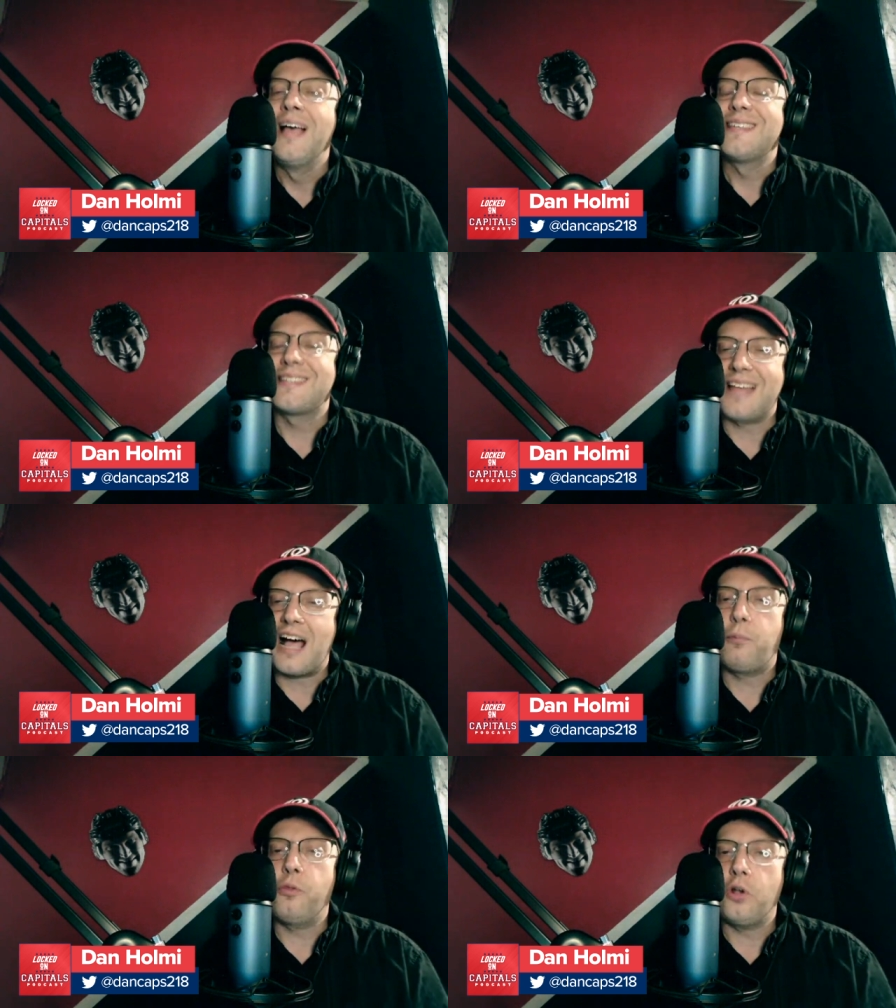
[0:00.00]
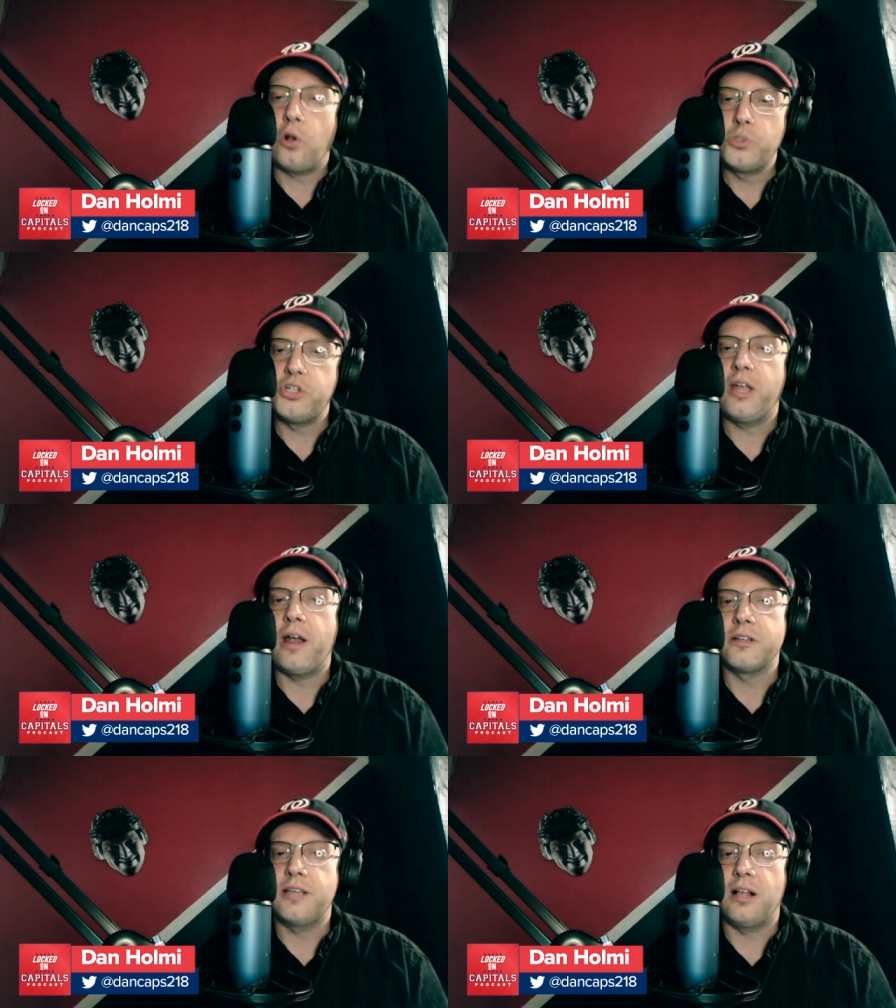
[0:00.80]
Stop with the coaching
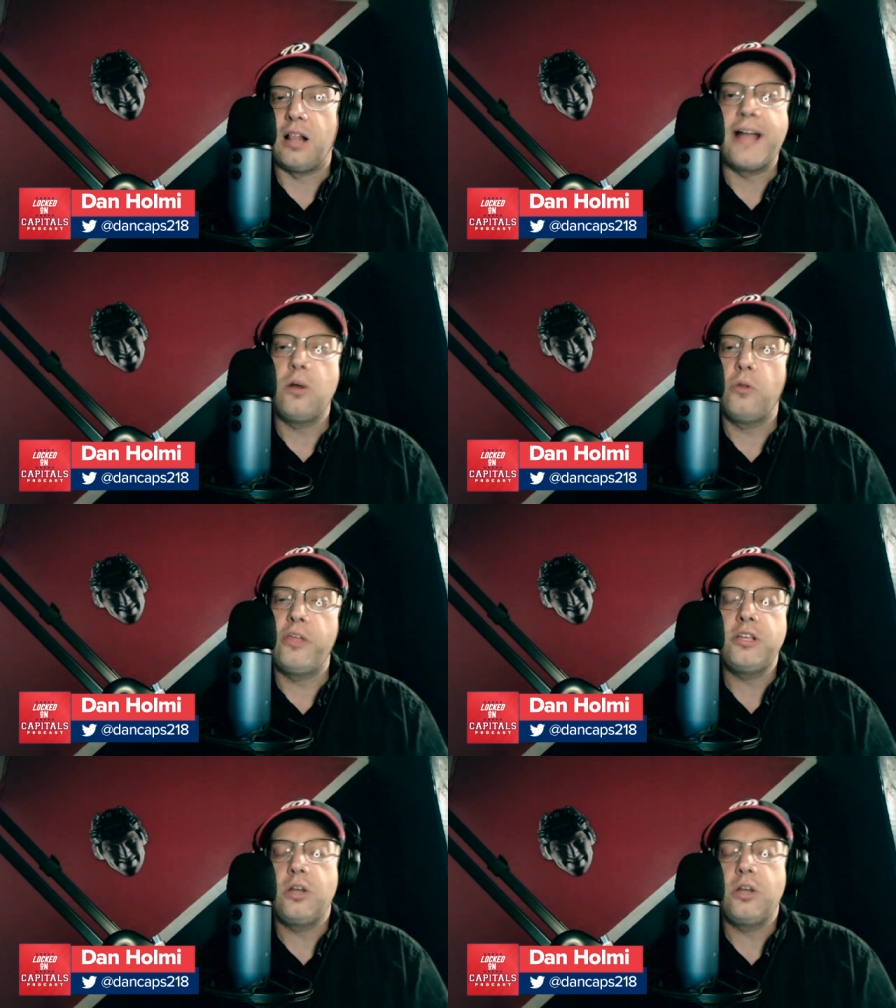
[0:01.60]
carousel. I know that,